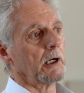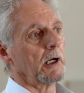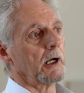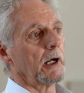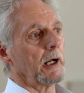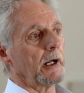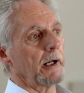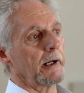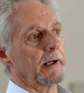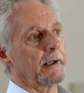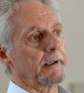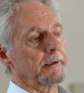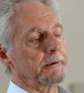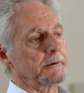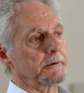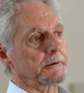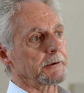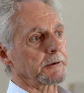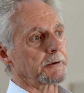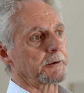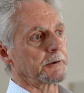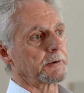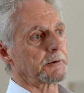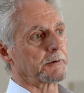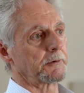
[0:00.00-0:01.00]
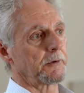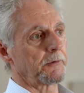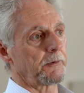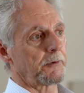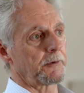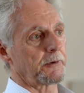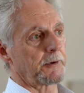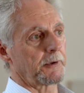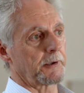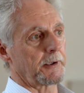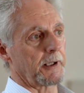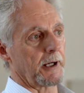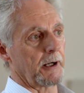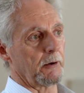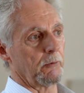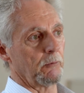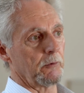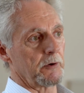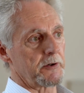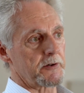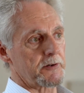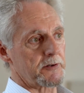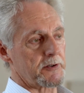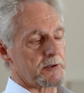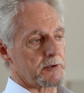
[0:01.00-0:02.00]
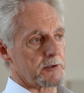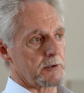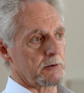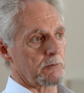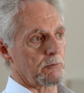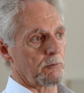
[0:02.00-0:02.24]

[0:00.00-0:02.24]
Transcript: and that was